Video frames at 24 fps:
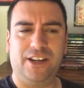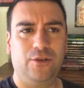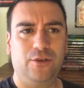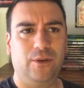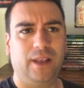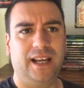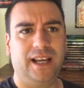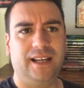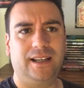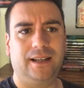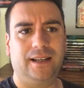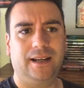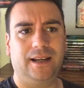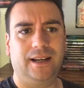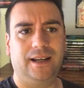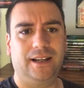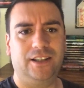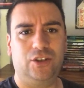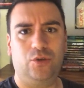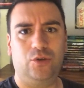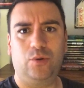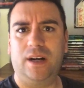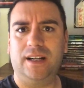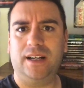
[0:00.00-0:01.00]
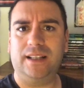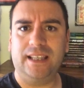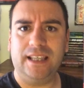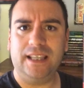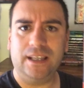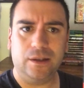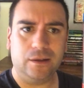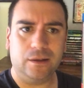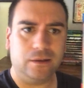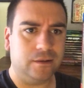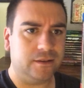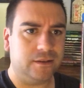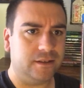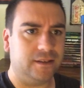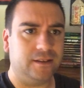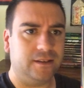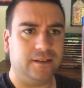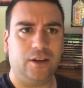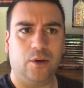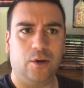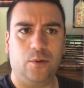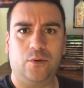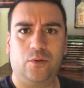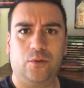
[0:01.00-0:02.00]
They do like drug deals
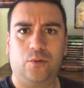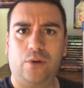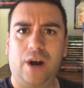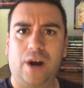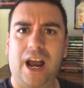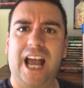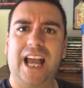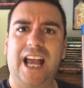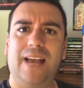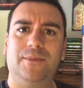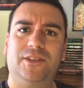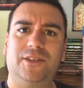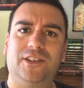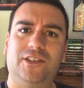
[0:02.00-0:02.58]
and, you know, crime